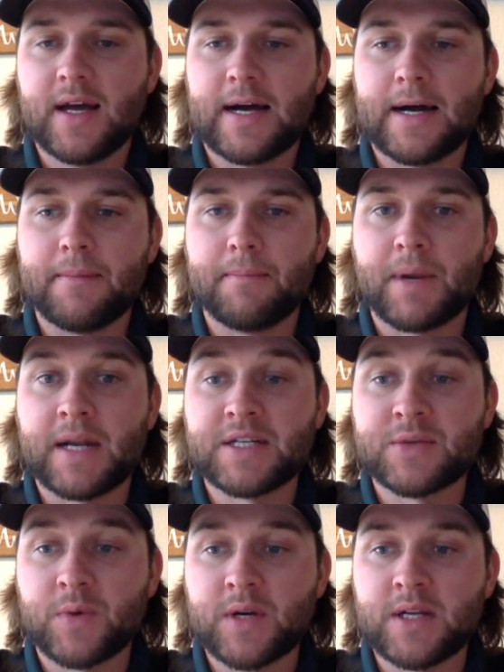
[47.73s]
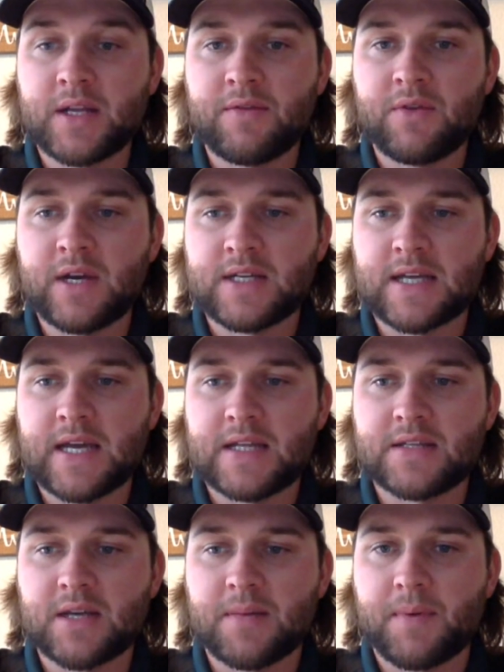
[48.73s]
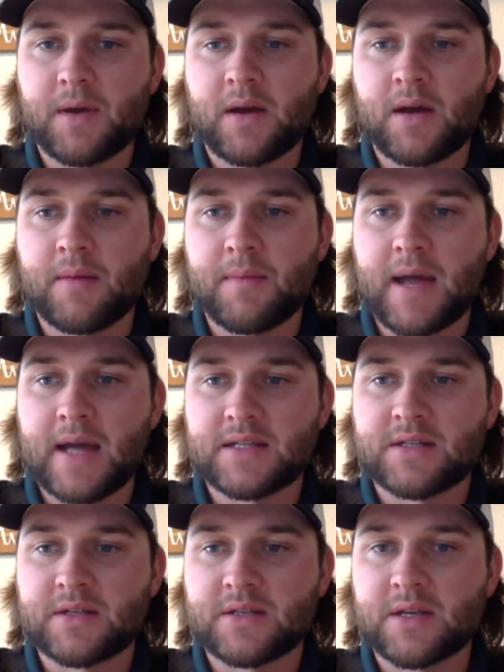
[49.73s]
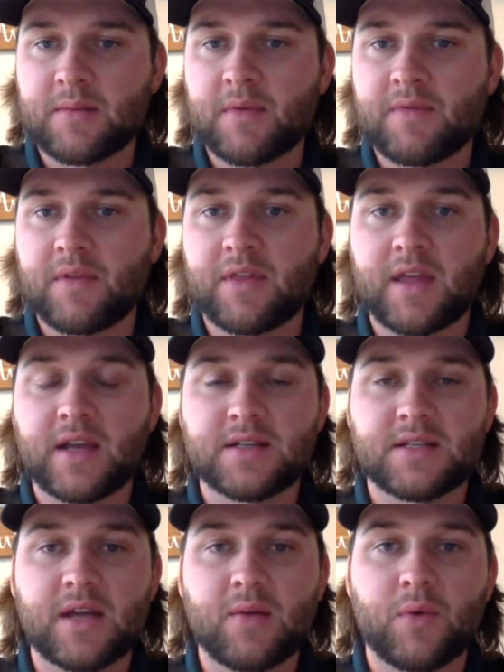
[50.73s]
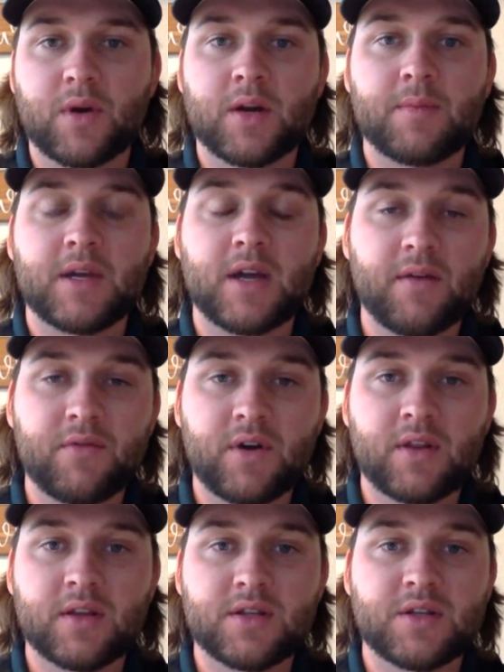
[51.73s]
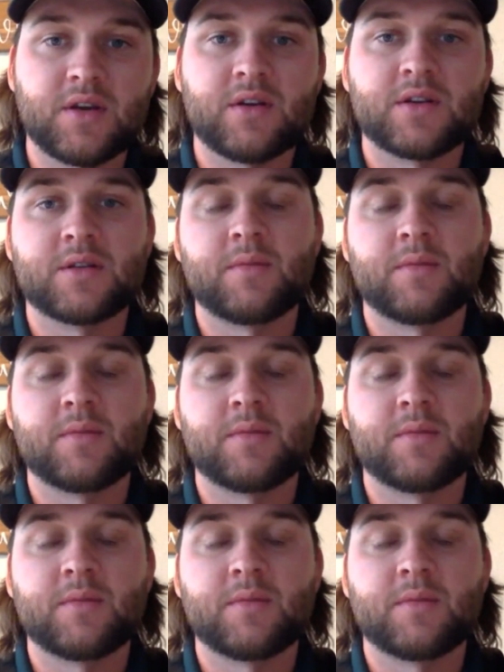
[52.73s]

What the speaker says: but I just wanted to give you guys a heads up as to some of the things that we're going to be covering this year,